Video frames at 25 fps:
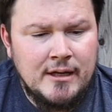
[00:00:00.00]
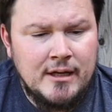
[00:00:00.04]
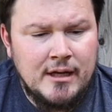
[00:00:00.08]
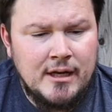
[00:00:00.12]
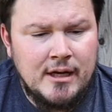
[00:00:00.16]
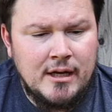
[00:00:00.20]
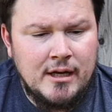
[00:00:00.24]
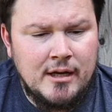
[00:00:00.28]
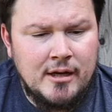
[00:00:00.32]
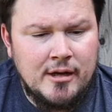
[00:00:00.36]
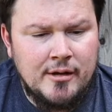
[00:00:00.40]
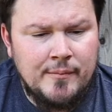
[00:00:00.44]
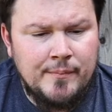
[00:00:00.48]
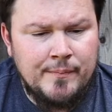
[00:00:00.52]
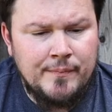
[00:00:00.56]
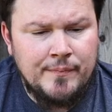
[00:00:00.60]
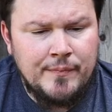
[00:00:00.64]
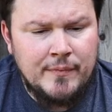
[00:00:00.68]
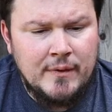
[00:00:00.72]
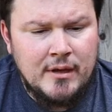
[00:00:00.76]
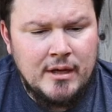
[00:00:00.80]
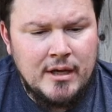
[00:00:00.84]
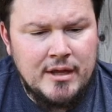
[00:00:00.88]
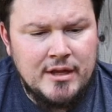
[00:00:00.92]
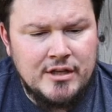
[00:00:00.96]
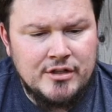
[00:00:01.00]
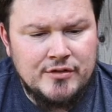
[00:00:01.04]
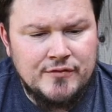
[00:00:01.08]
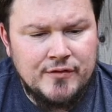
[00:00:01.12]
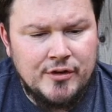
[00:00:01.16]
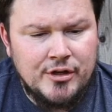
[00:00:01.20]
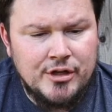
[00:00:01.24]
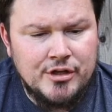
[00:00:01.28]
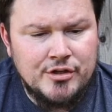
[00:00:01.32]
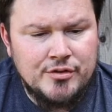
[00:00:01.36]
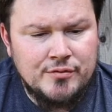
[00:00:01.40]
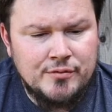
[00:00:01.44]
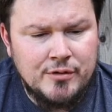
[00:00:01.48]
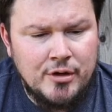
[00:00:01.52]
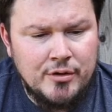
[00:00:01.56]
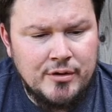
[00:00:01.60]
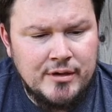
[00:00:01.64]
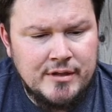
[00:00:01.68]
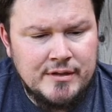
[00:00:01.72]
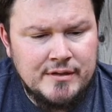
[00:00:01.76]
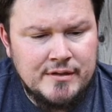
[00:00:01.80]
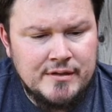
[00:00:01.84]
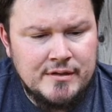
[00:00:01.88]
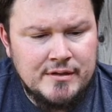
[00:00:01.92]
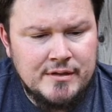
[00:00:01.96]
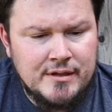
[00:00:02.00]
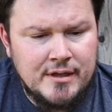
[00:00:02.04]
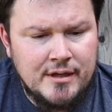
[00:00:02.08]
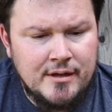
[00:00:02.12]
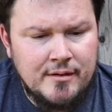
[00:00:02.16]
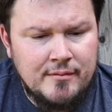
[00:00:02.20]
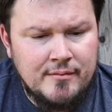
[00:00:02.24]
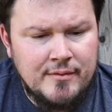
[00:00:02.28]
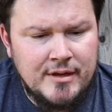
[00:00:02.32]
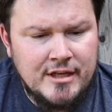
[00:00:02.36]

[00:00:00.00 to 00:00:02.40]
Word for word: Um, and as far as rodents, uh,